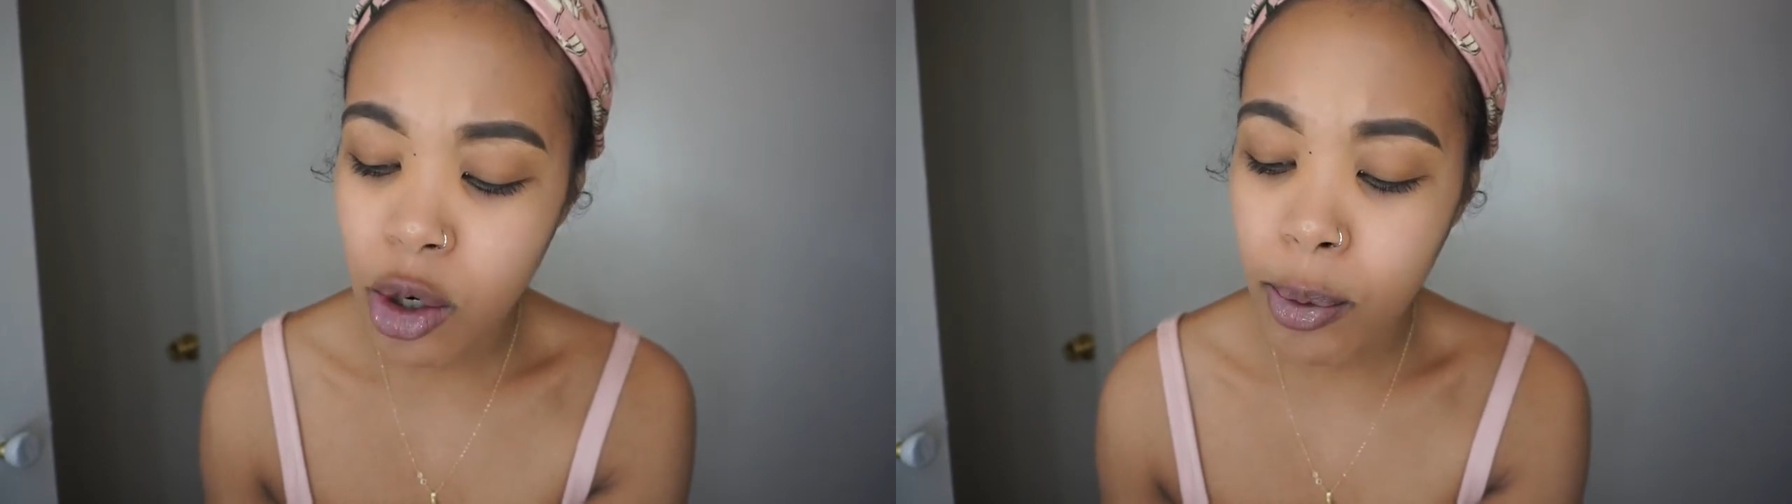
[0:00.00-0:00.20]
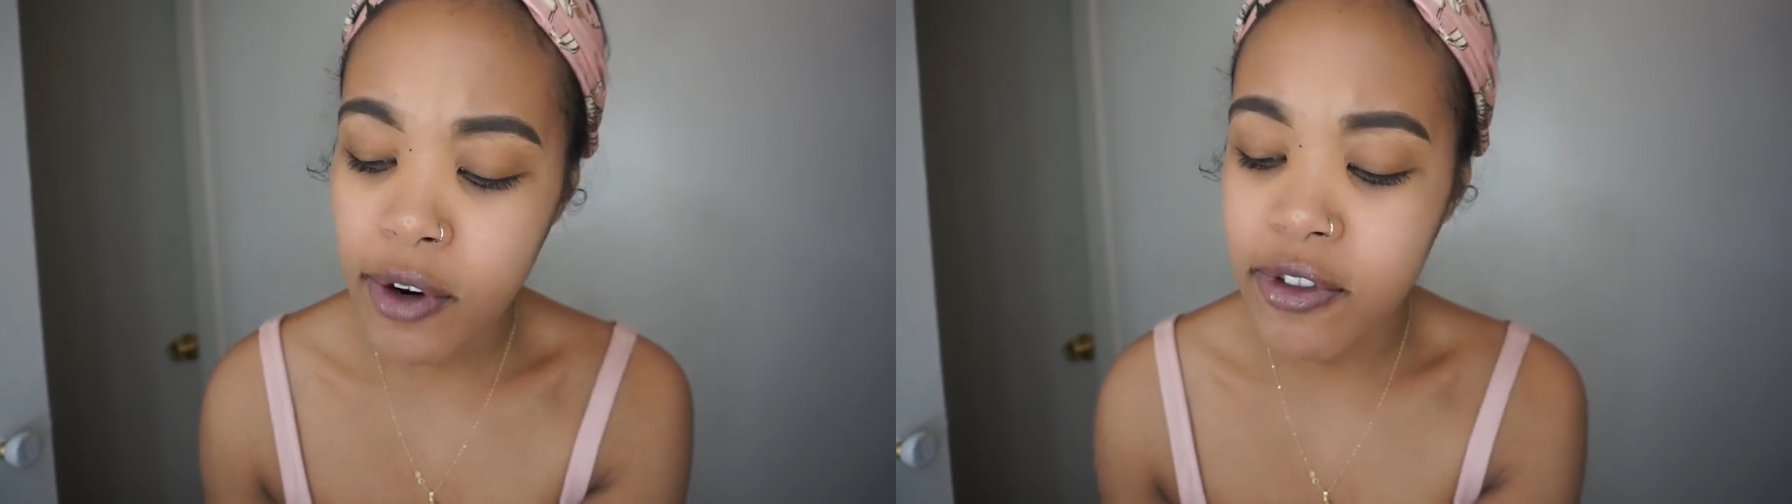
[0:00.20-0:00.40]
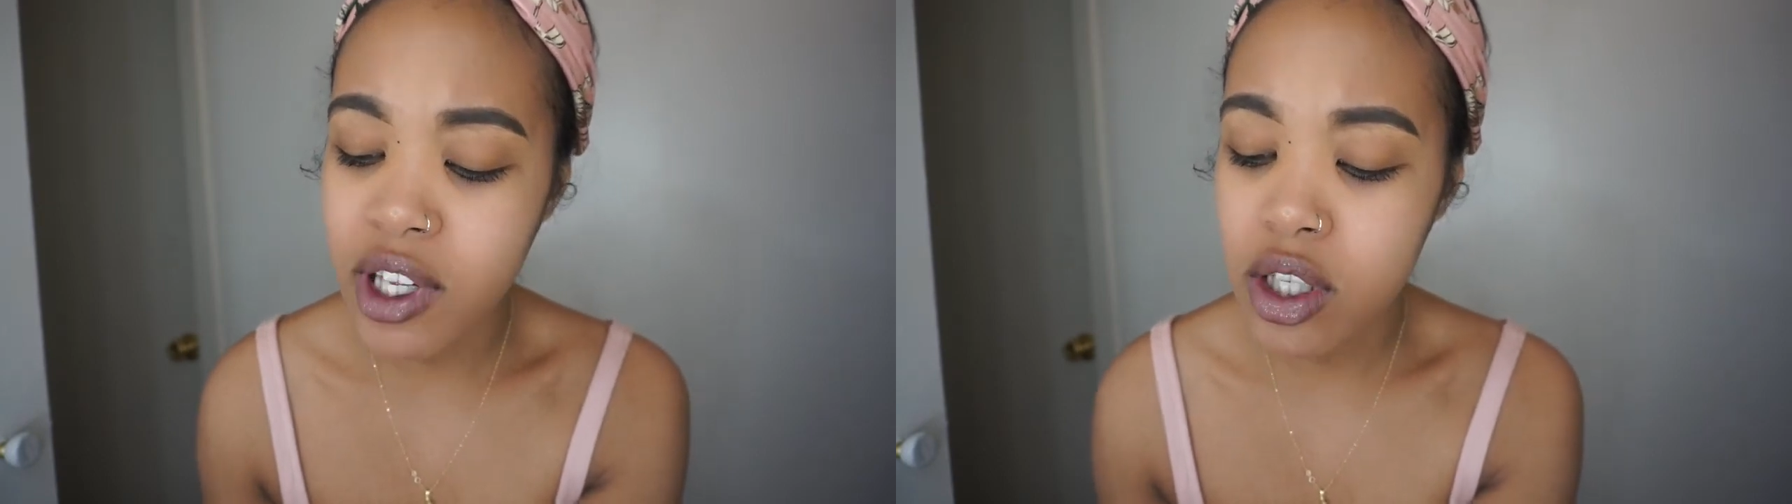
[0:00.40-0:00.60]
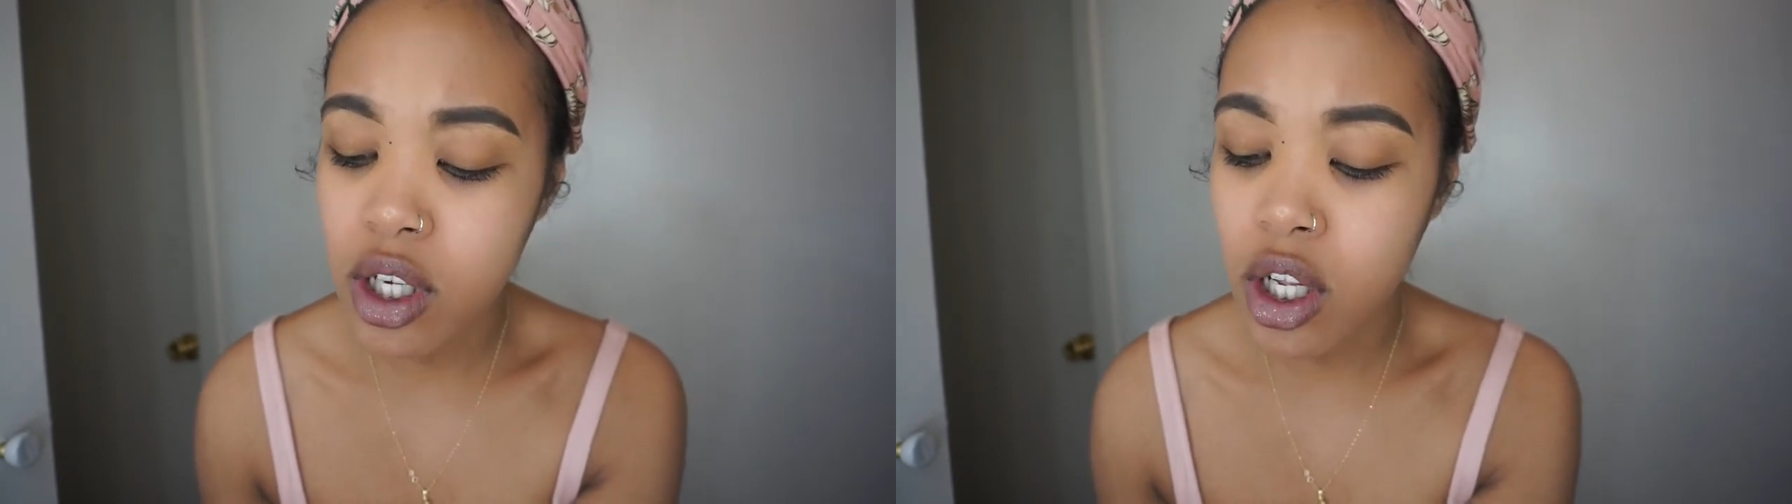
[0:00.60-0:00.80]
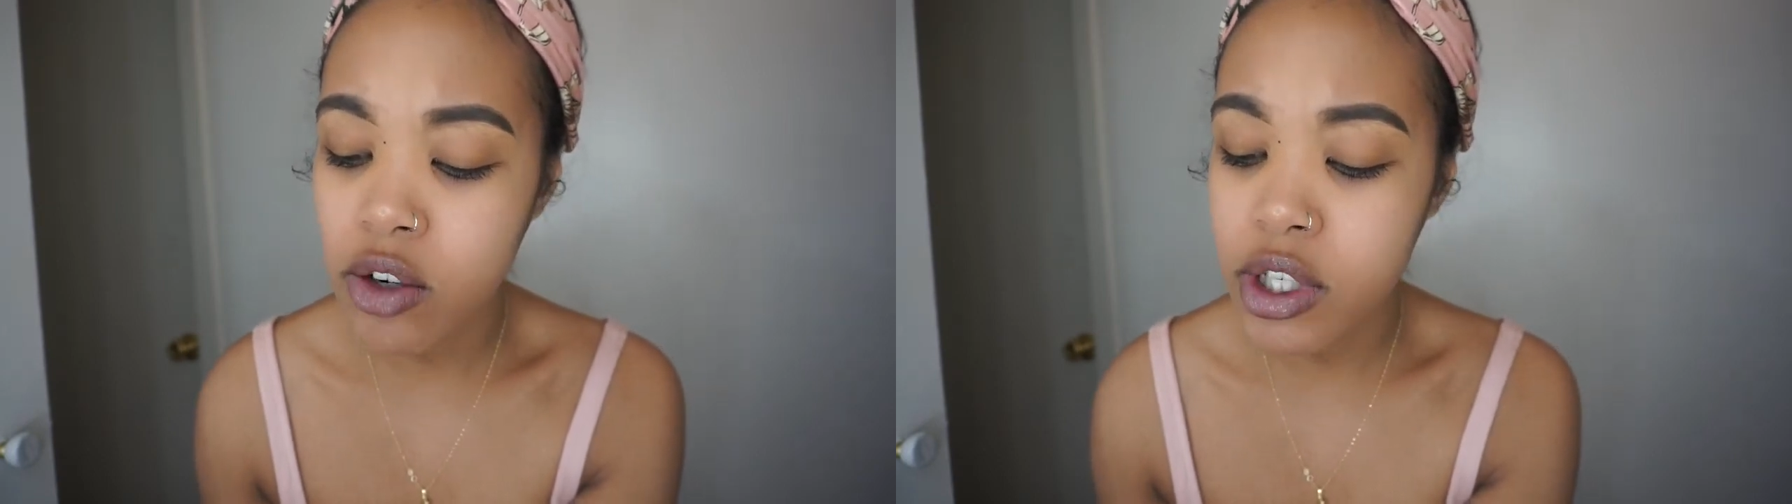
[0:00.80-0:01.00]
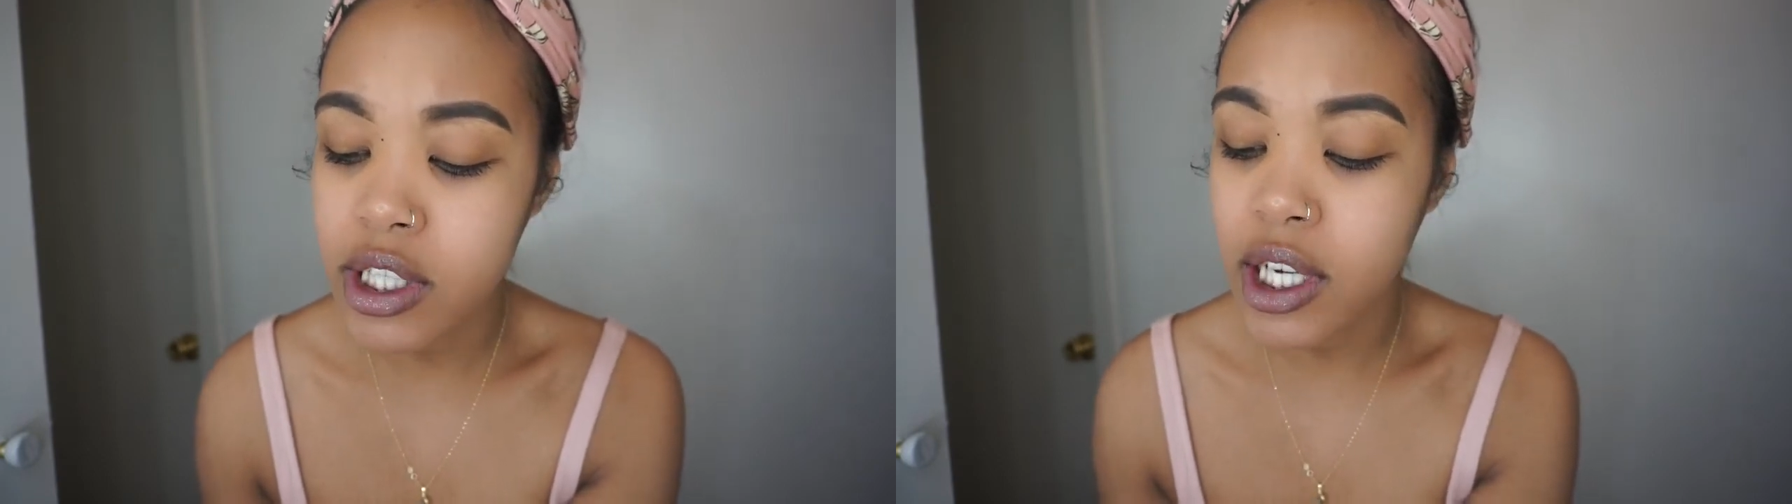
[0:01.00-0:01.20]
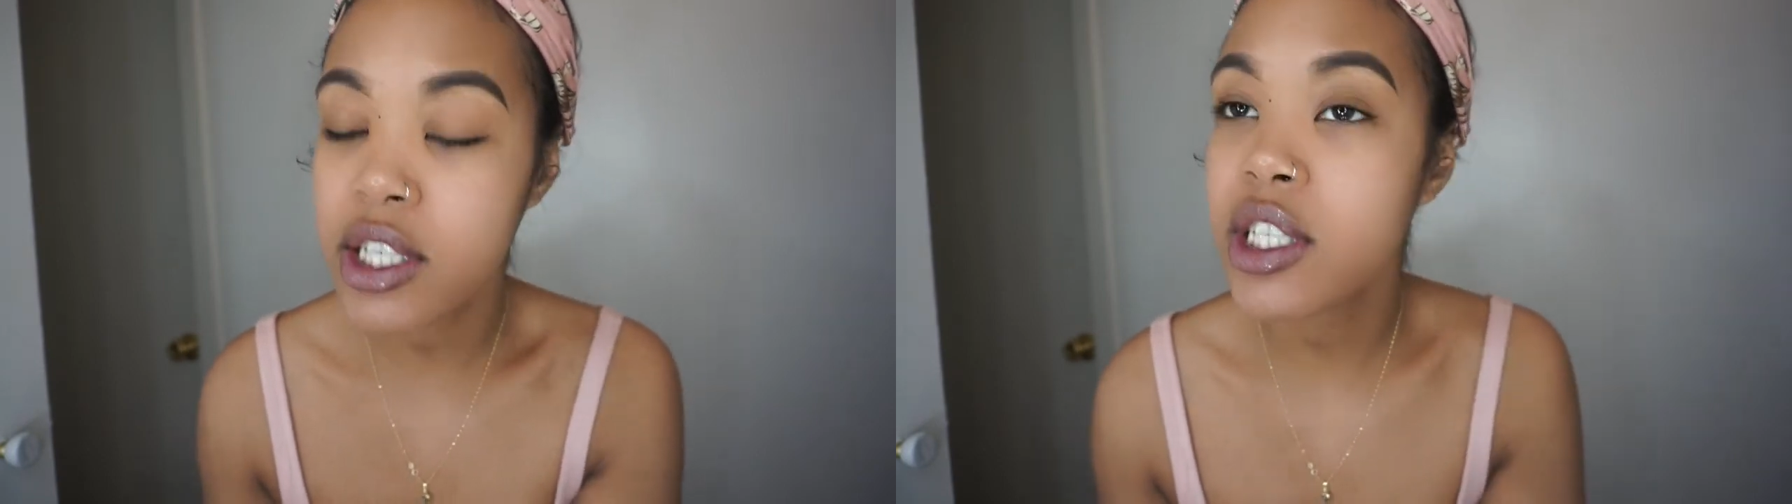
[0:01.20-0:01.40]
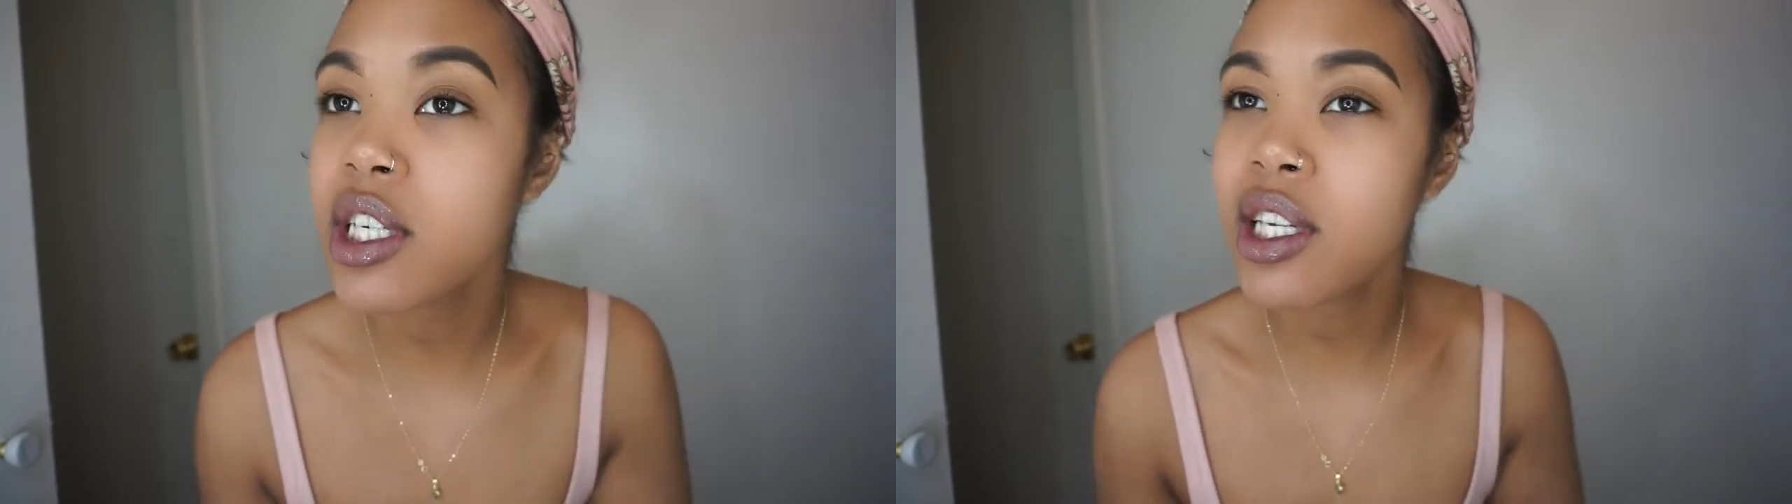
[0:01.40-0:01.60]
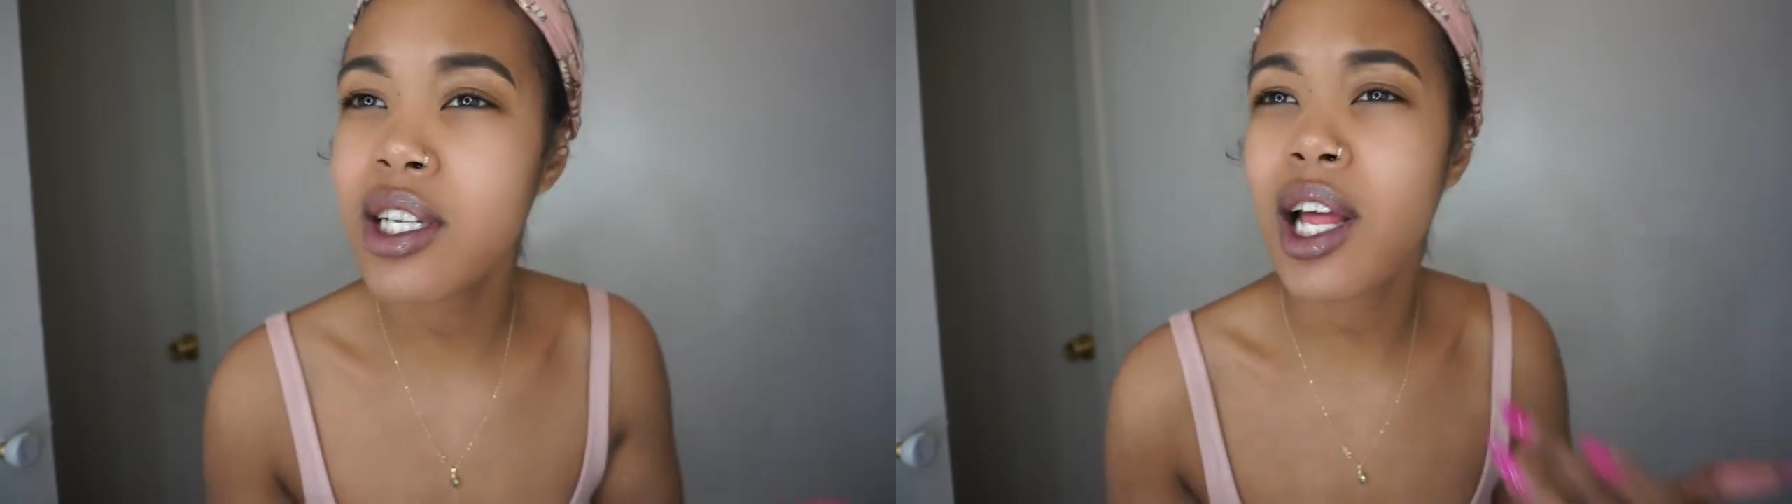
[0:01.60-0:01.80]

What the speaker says: little bit of discolorization.